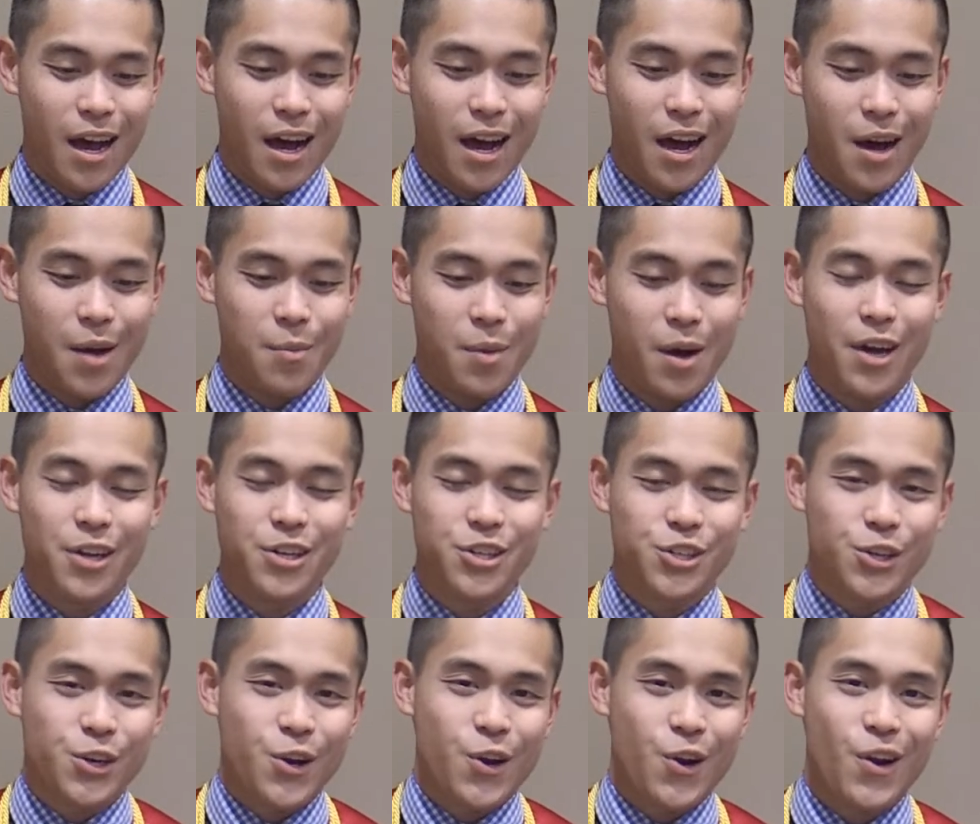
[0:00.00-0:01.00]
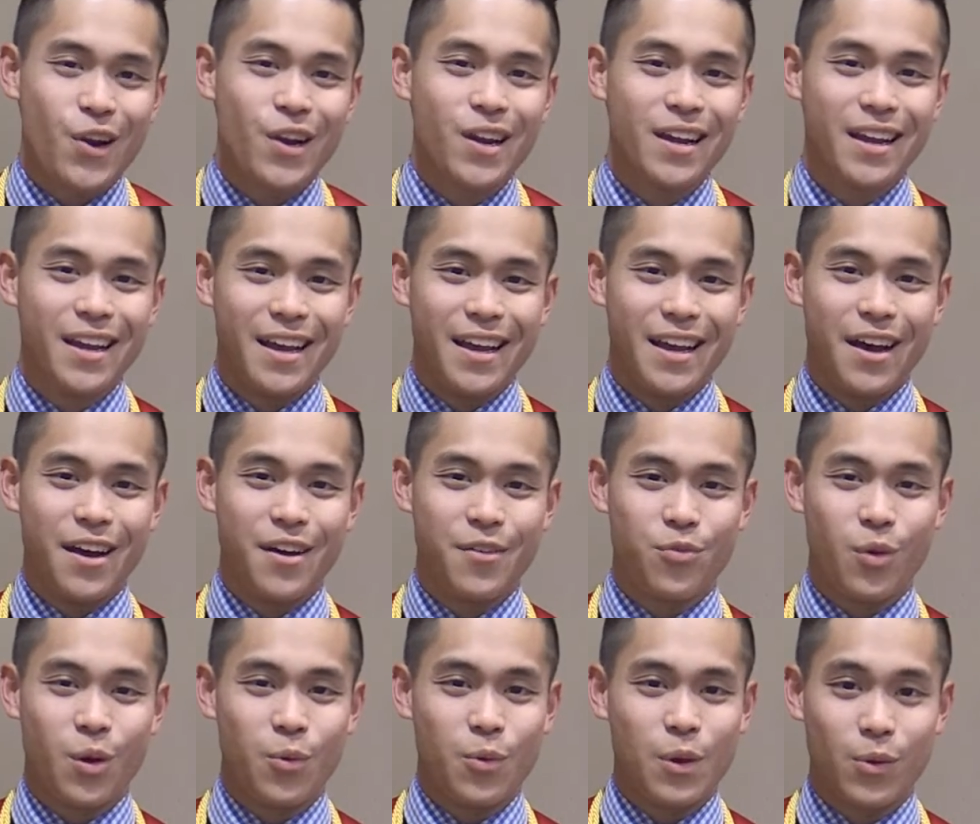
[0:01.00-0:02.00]
um, unsure
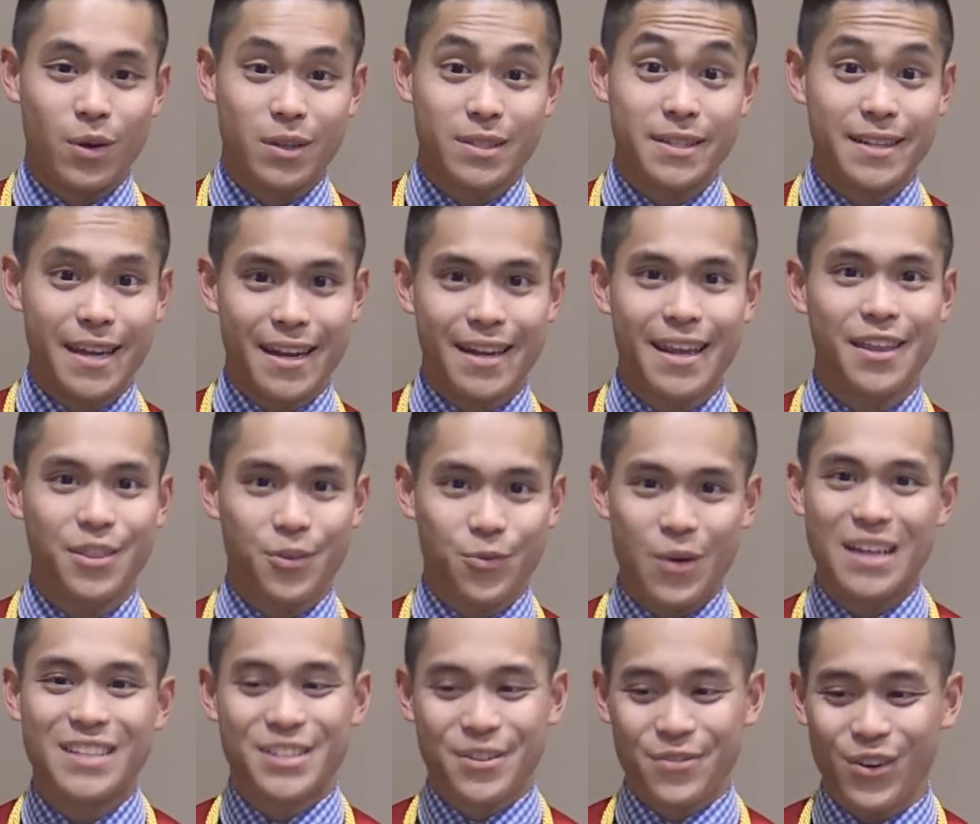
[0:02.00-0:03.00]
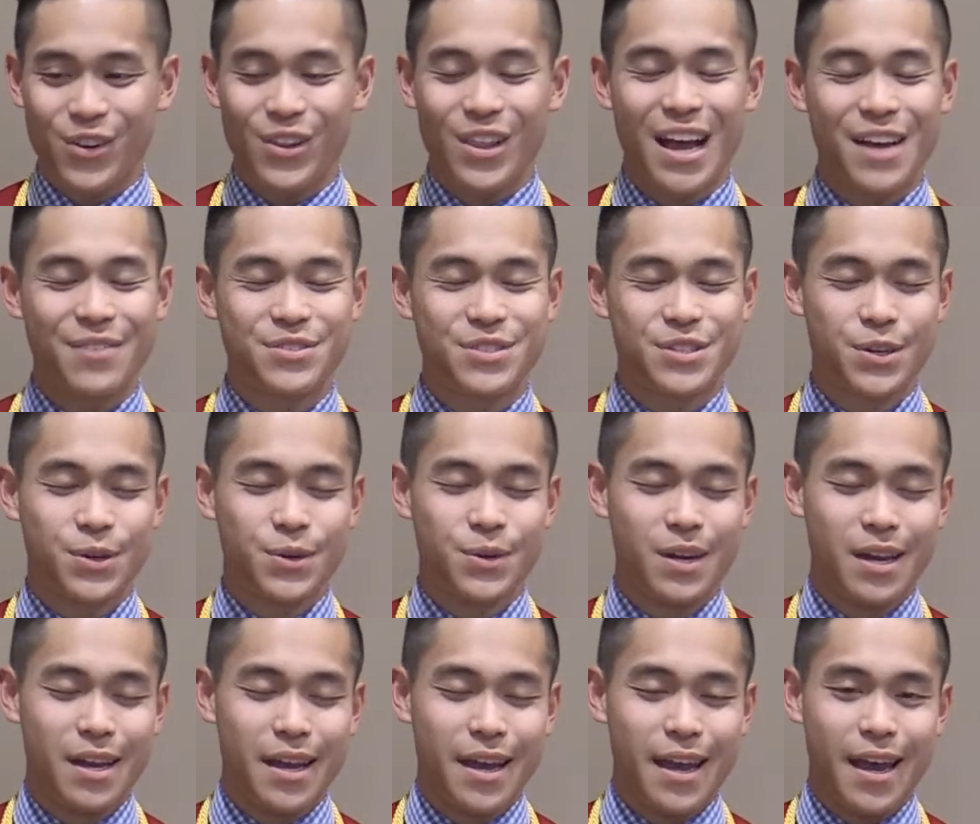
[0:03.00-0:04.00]
of what we want to dedicate the rest of our lives to.
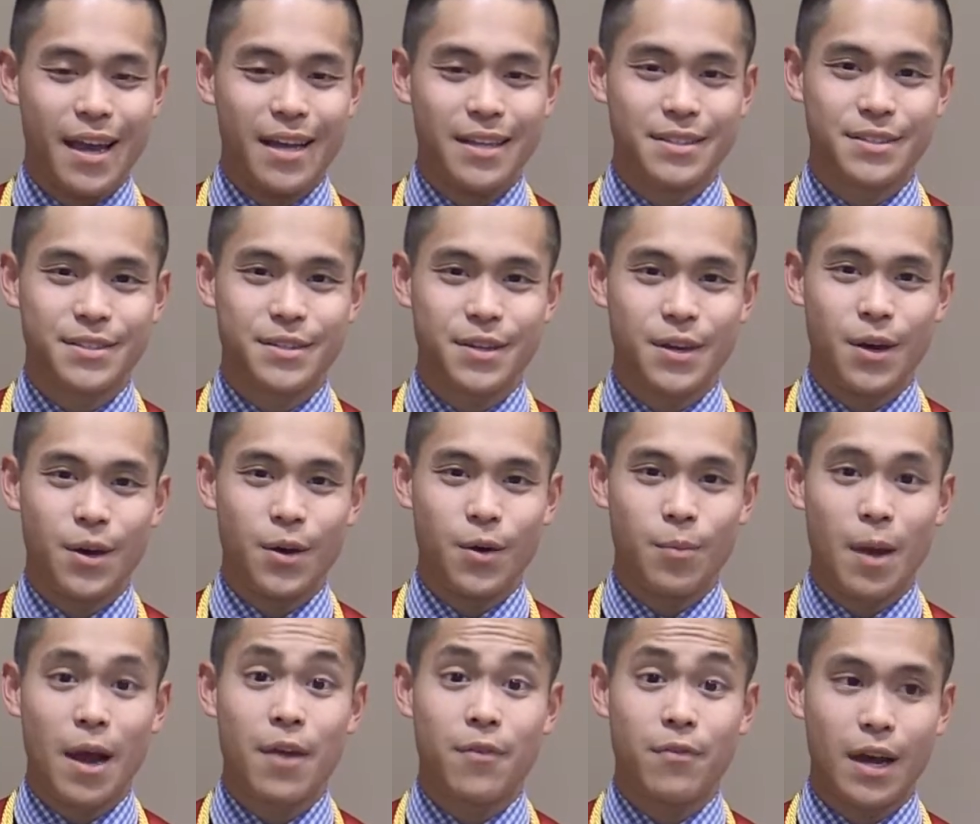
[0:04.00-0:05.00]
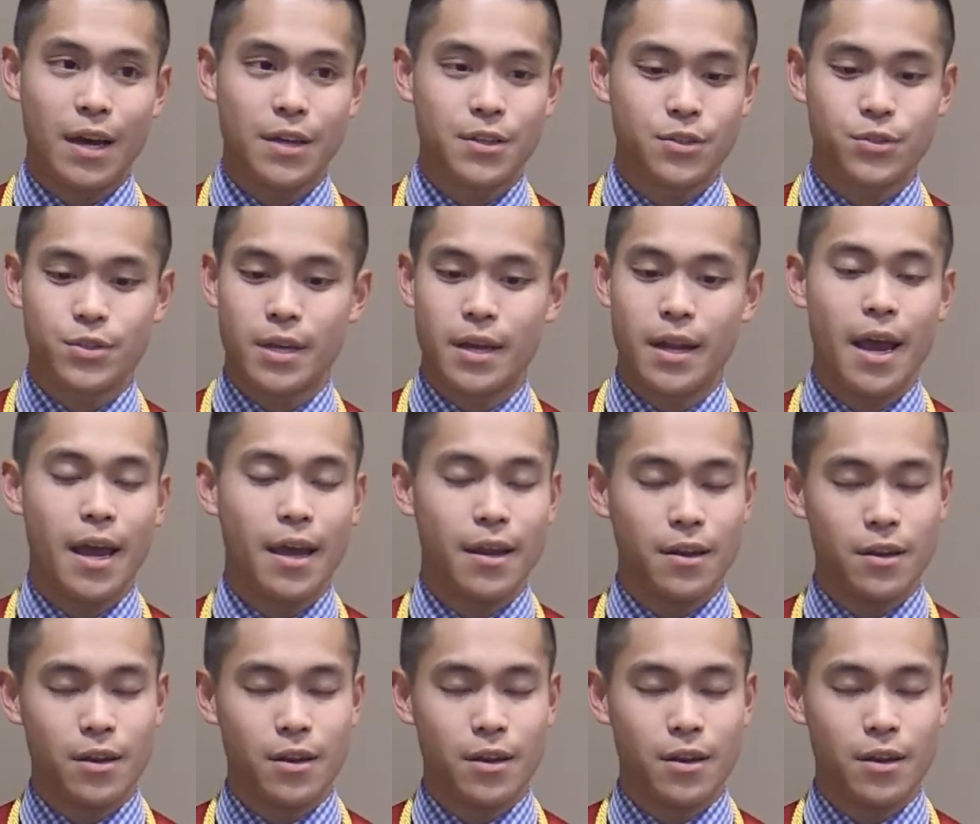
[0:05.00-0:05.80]
And so my advisor said, hey,